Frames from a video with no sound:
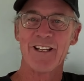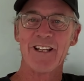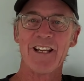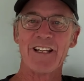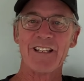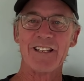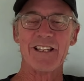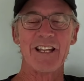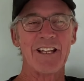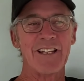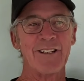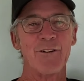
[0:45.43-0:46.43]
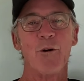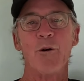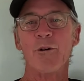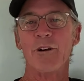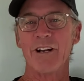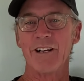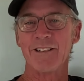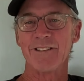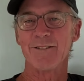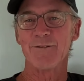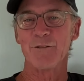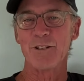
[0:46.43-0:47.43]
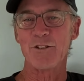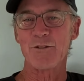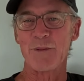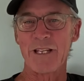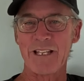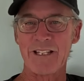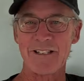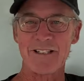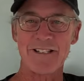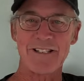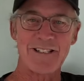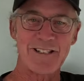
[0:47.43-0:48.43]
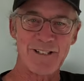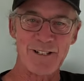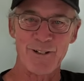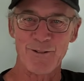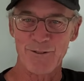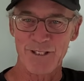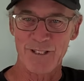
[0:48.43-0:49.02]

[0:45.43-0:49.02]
And then aura, which means, the